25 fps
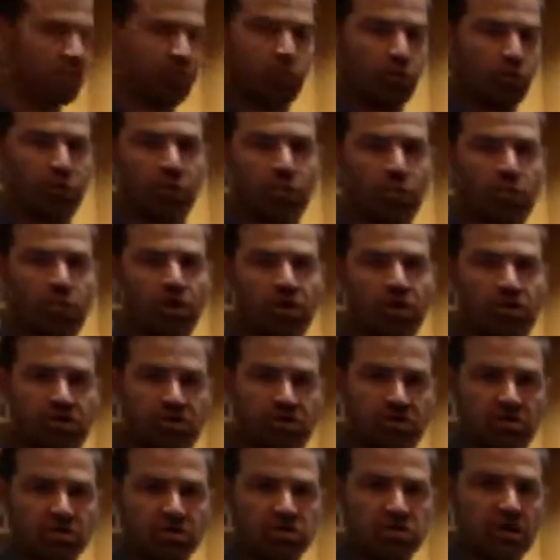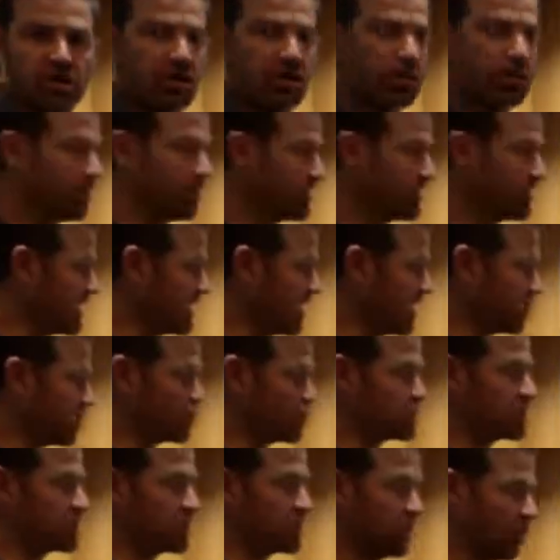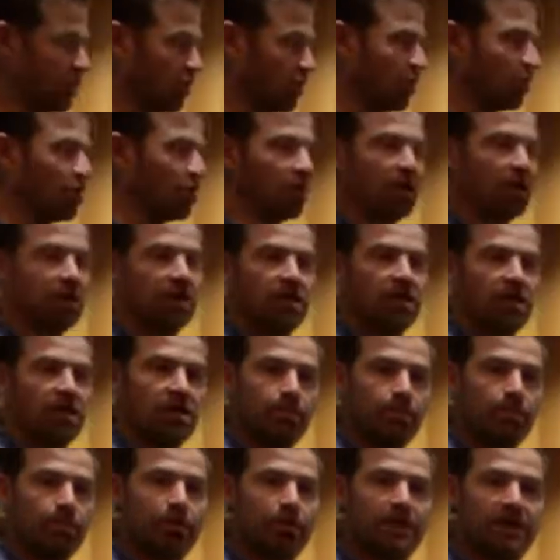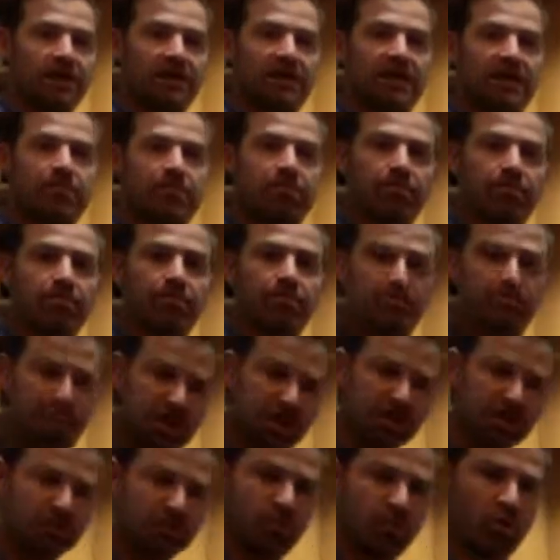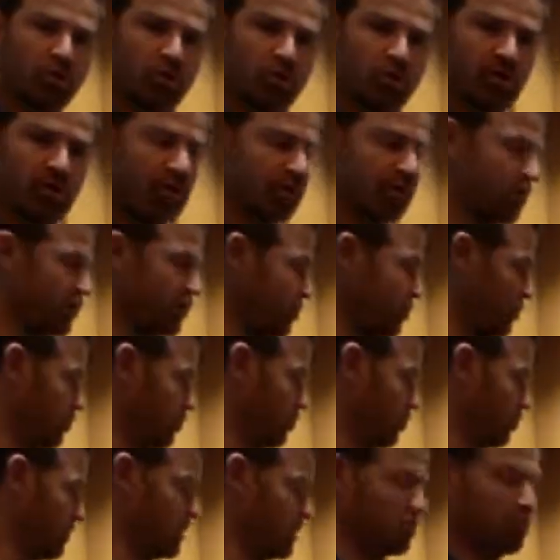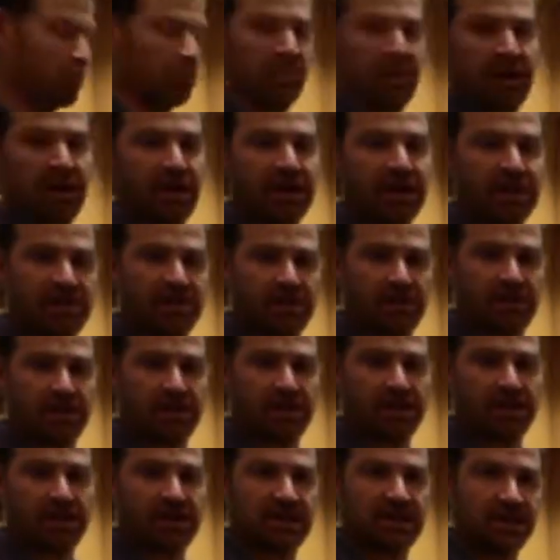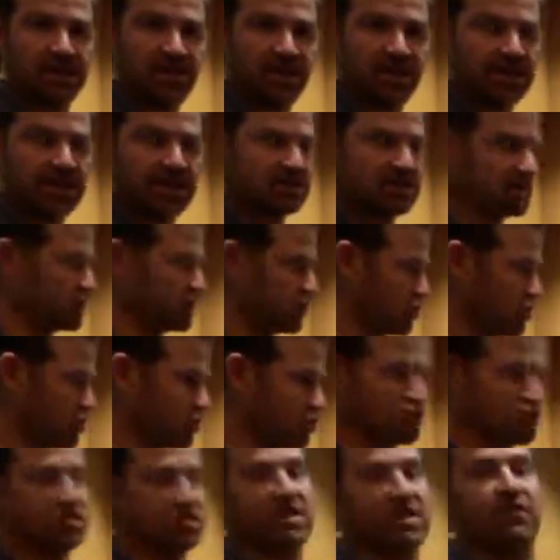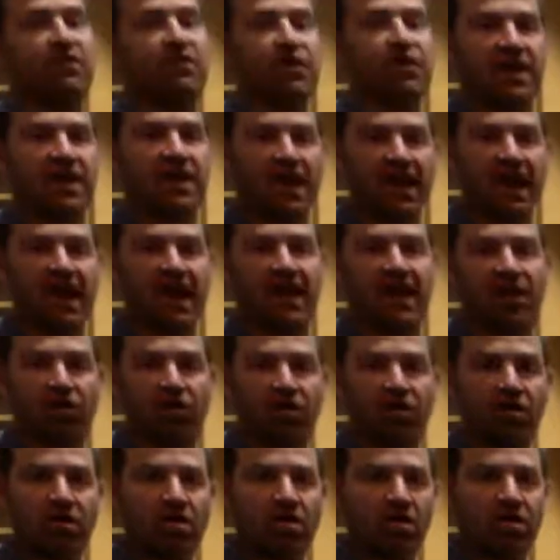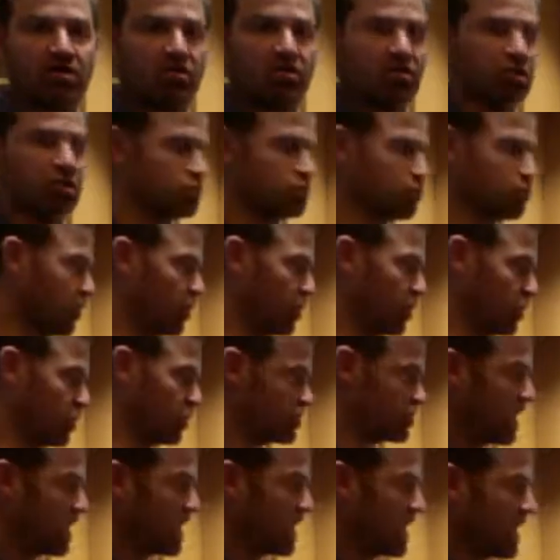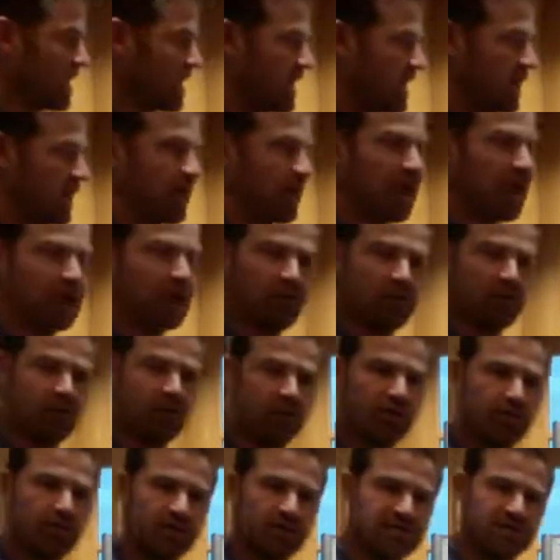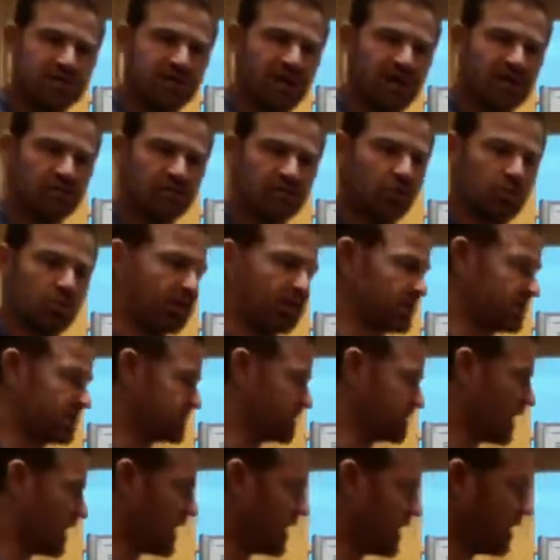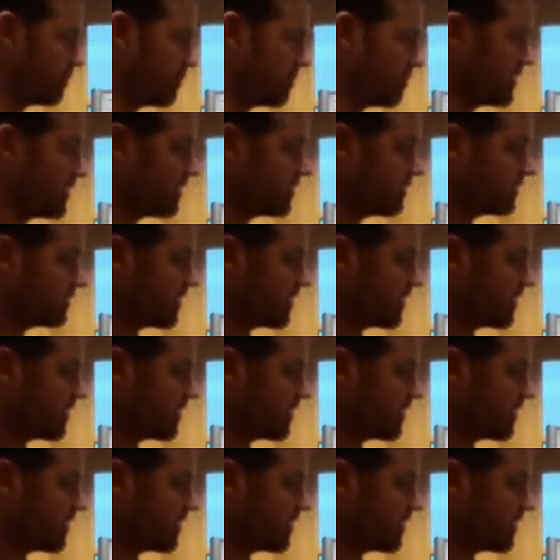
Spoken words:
four workers, but they are still bringing in much more revenue than you're paying them on a daily basis. So you should definitely hire those workers. And how a firm decides when to stop